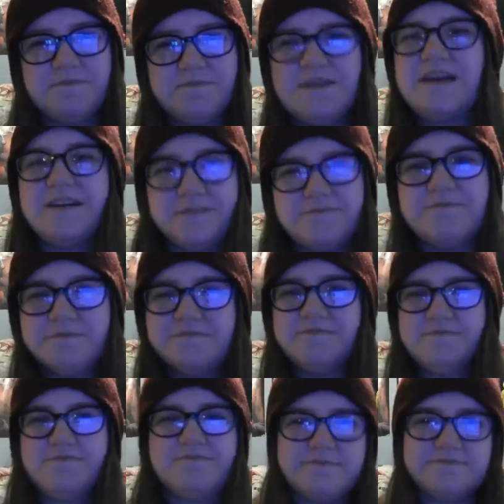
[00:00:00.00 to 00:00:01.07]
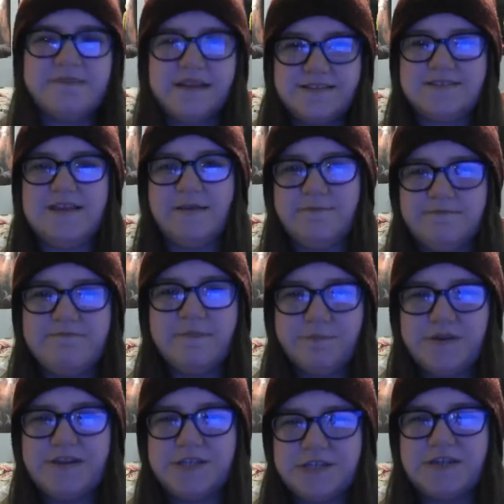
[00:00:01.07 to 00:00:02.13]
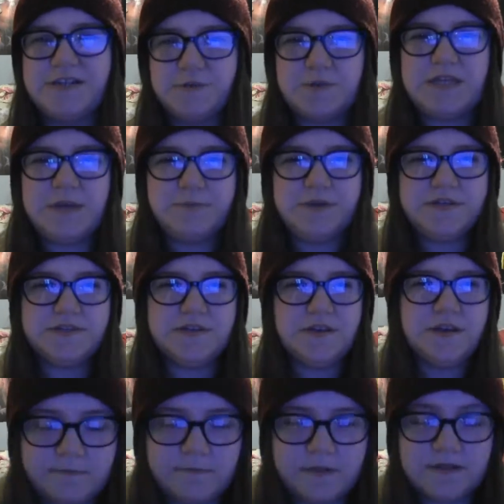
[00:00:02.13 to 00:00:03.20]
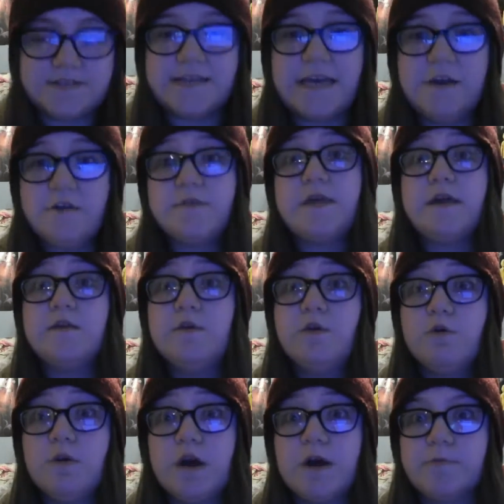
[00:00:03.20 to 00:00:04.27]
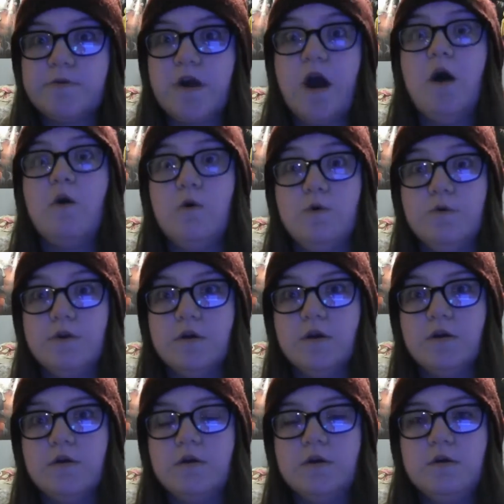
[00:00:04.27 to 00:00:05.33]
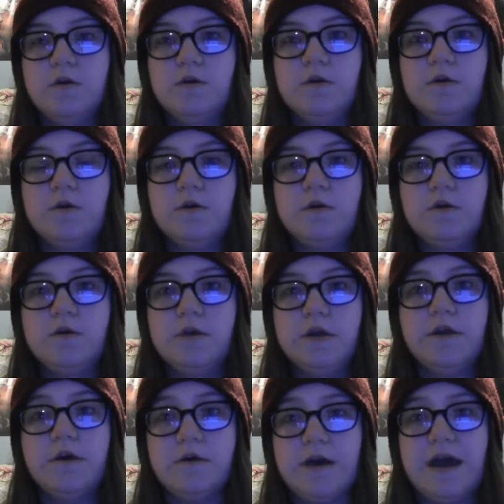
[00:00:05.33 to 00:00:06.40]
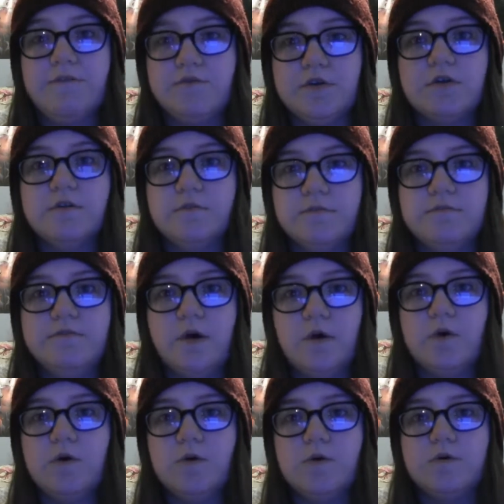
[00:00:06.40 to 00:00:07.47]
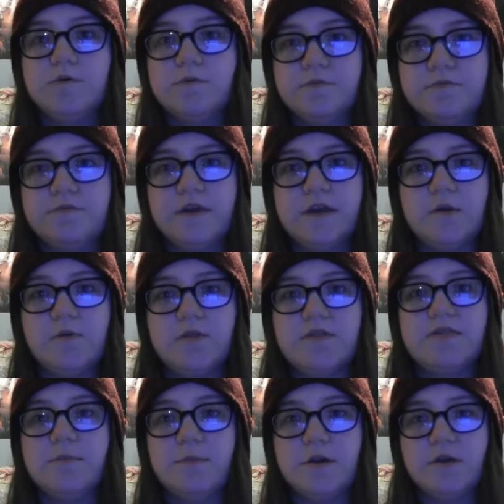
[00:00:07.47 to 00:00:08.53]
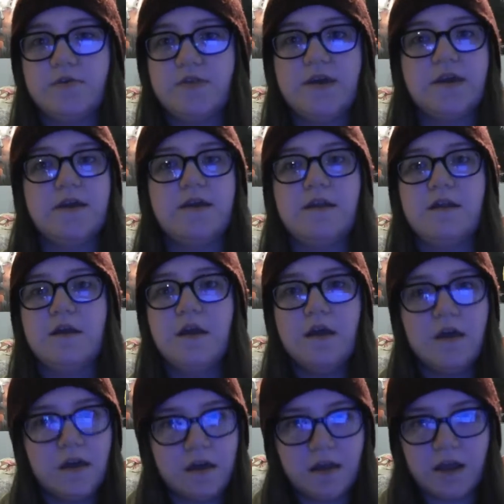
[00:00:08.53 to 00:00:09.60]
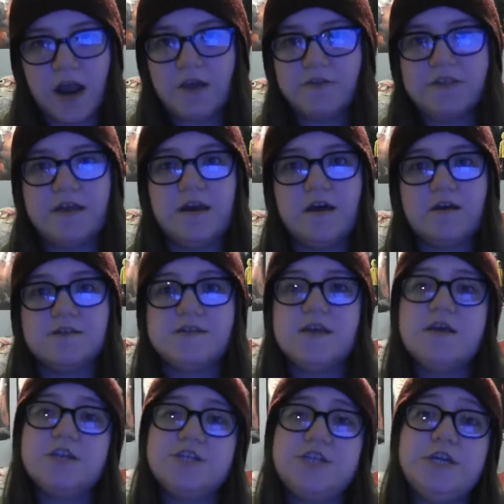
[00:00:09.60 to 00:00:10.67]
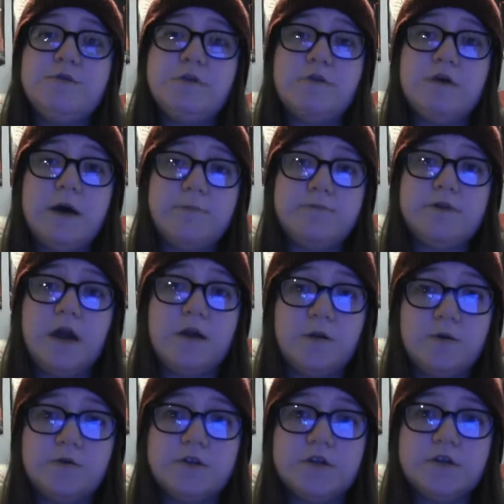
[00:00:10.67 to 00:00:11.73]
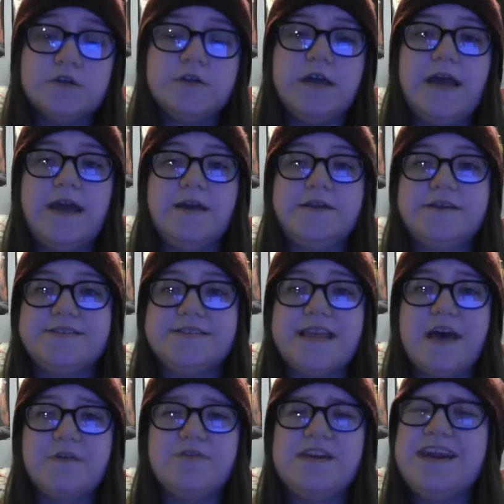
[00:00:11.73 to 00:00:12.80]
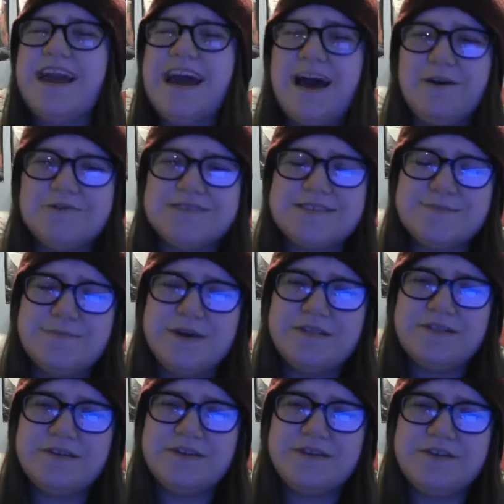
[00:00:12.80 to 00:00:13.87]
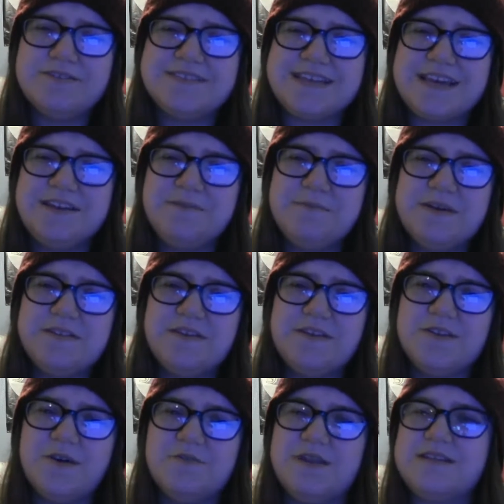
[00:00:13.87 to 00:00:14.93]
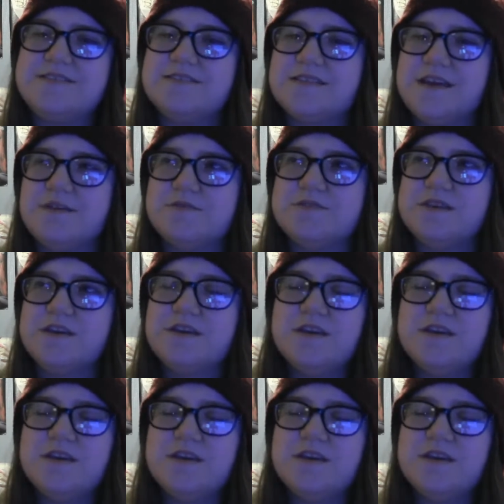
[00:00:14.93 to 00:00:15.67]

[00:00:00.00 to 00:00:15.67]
Yeah, that's, I'm pretty sure that's what that means. Slater then grew up, got older, you know, after the whole thing with the birth thing and everything else. She grew up, got older, and is now the house mother? Den mother? No, not scouts.